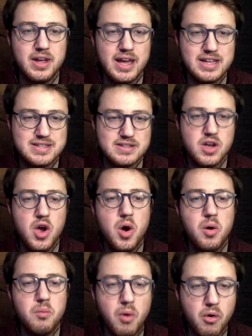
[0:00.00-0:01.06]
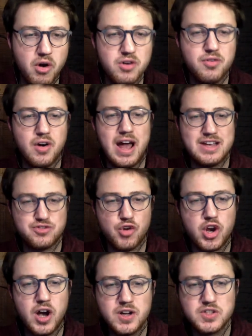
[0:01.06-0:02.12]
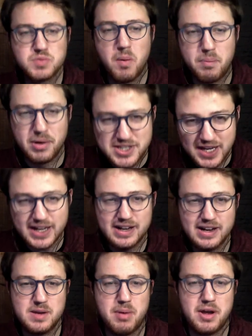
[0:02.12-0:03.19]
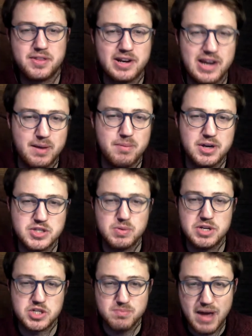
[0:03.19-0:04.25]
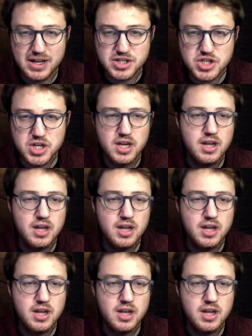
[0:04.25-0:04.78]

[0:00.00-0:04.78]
It says, "Moreover, as regards more particularly by the claim by Swedish Match,